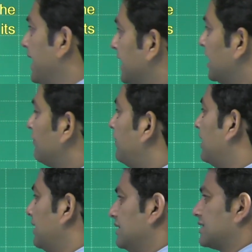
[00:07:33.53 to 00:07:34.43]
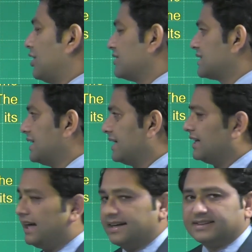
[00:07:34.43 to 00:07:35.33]
An alpha is
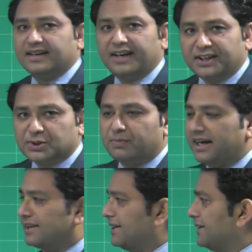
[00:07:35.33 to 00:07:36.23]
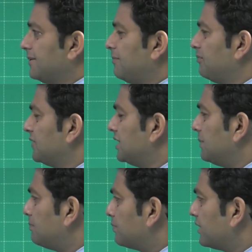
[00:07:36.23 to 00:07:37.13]
constant as expected
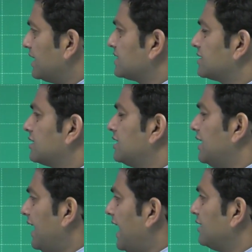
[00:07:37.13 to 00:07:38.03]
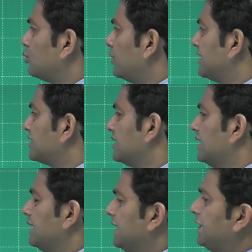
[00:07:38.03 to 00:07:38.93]
the pressure at which
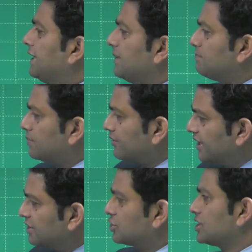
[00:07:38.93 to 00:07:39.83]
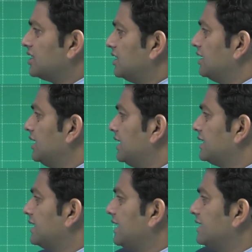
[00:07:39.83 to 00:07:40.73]
temperature
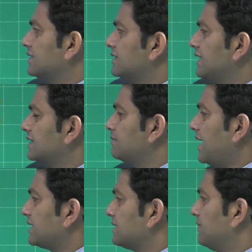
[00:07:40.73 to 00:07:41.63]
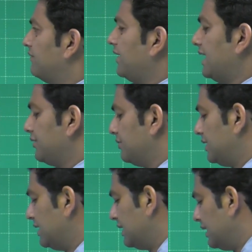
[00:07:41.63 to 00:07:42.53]
attains its maximum value.
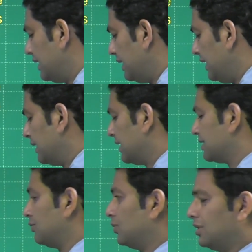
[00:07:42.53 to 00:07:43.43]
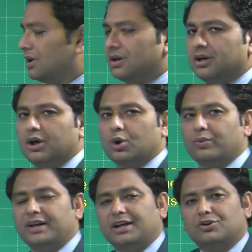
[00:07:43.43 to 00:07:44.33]
In other words,
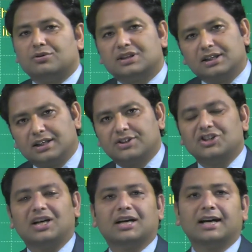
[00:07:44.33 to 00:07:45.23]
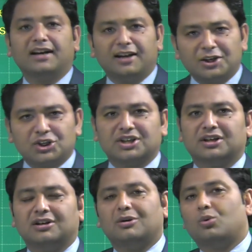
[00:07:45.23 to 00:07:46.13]
we need to search a
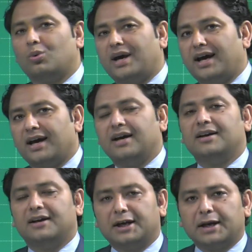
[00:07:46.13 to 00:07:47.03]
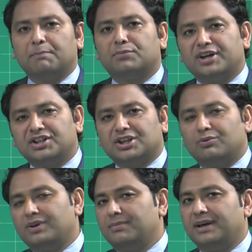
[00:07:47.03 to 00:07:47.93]
condition where
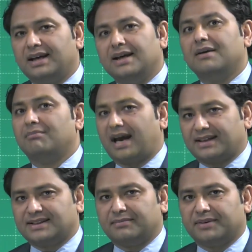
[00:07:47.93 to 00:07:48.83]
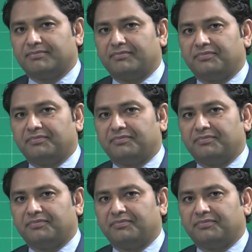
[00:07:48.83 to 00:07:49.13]
temperature will be maximum.